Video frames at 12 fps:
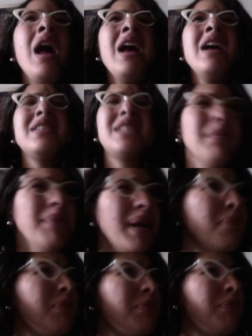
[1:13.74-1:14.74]

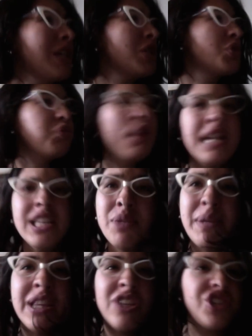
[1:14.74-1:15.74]
Somebody please explain to
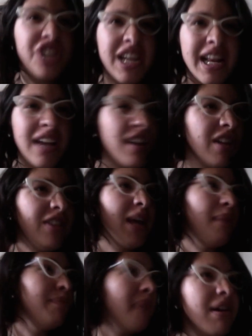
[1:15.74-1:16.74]
me the shit I call the
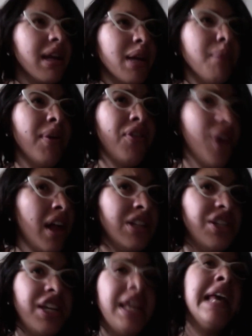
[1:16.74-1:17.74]
American
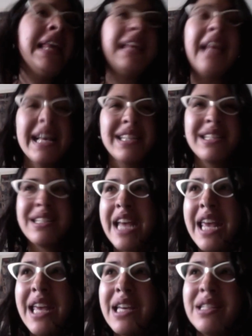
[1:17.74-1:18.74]
pathology that has
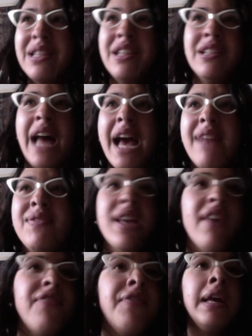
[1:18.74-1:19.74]
taken the lives
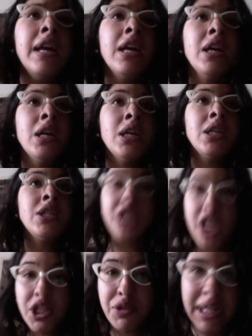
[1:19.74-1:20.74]
of
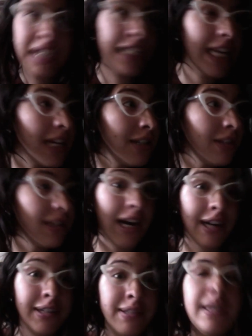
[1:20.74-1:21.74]
children at
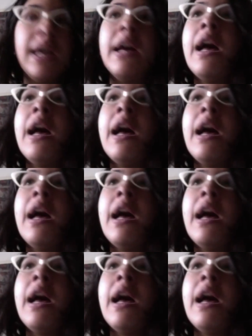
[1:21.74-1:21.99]
kindergarten,